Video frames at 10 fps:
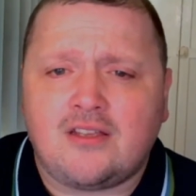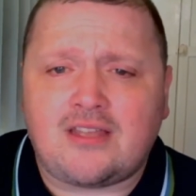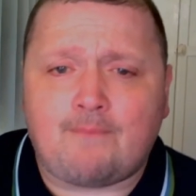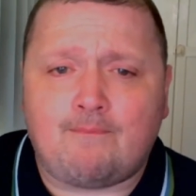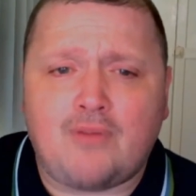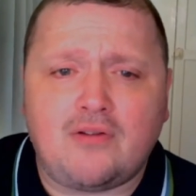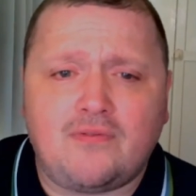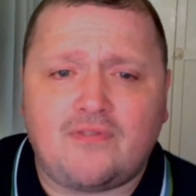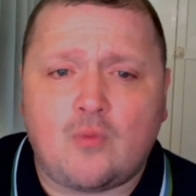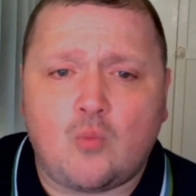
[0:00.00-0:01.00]
that
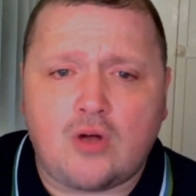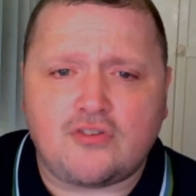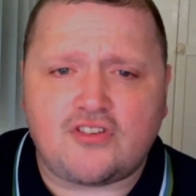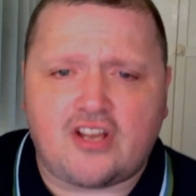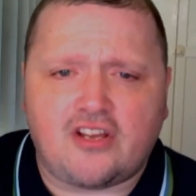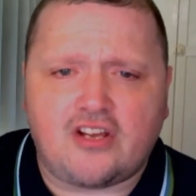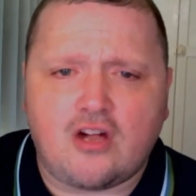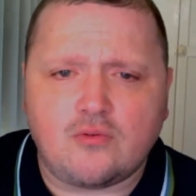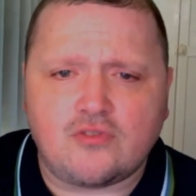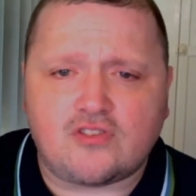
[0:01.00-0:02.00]
both Walsh and
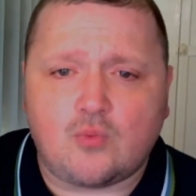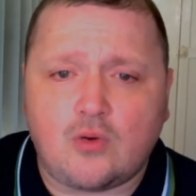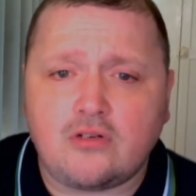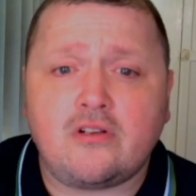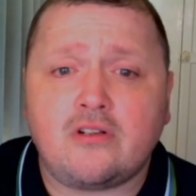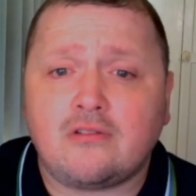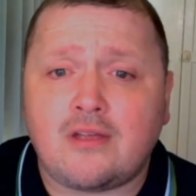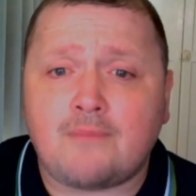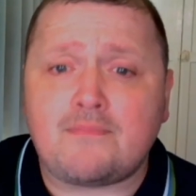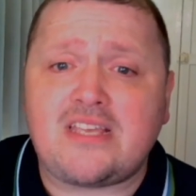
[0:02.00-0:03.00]
Coates swung
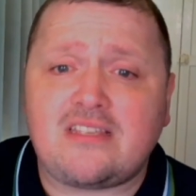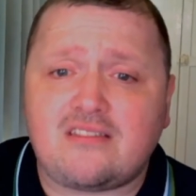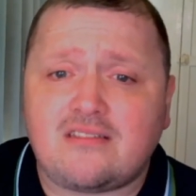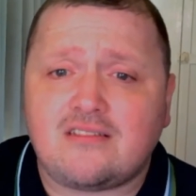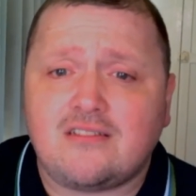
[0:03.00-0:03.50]
and missed,